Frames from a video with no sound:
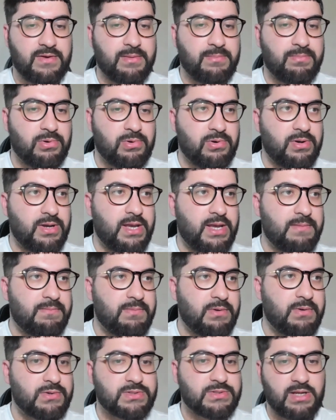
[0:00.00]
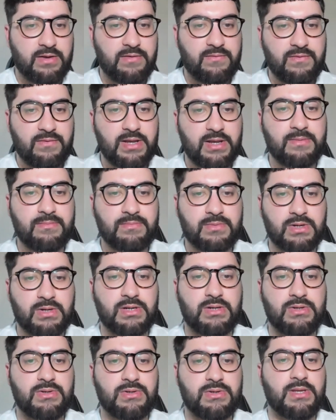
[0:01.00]
put a post out if I am going
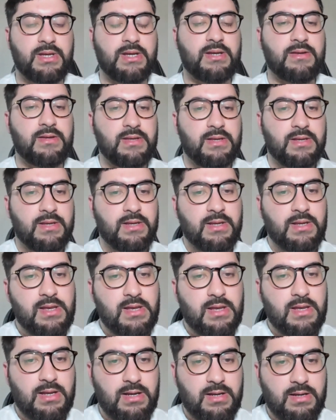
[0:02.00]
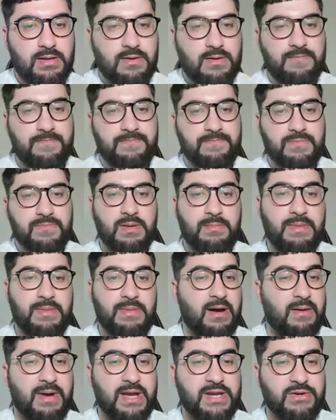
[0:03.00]
to do that. I
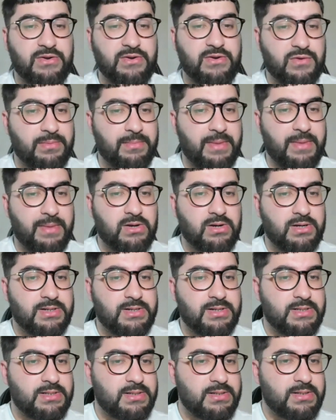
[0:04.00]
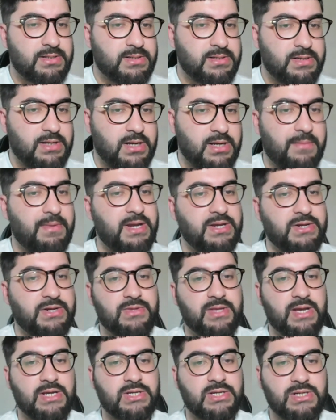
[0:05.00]
might do it for the main card. I might do
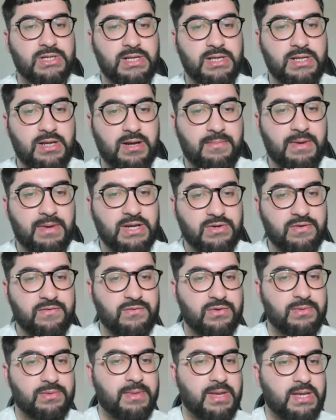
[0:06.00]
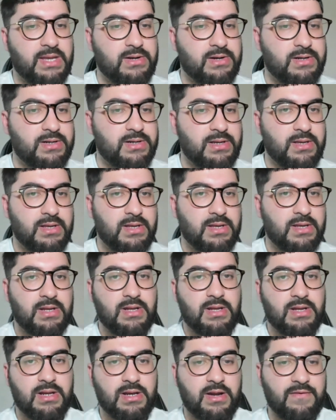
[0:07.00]
that actually. I might do it for the main card,
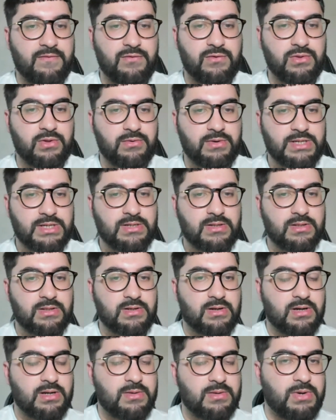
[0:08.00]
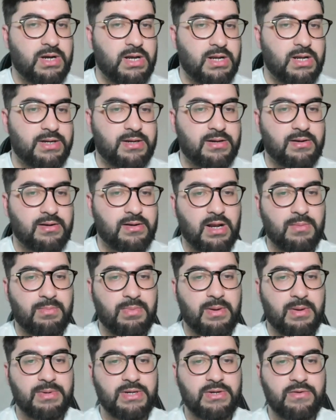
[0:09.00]
not for the rest of the card, but I'll
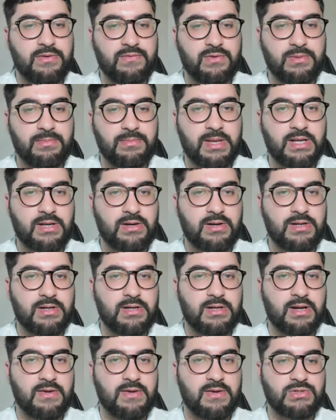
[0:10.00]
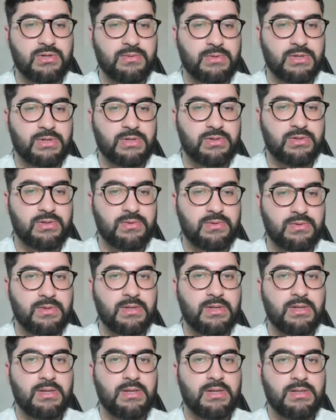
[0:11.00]
probably do it for the main card and live stream on YouTube.
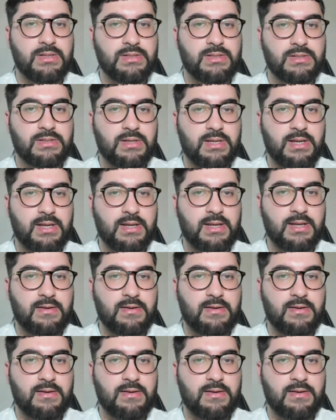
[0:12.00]
So yeah,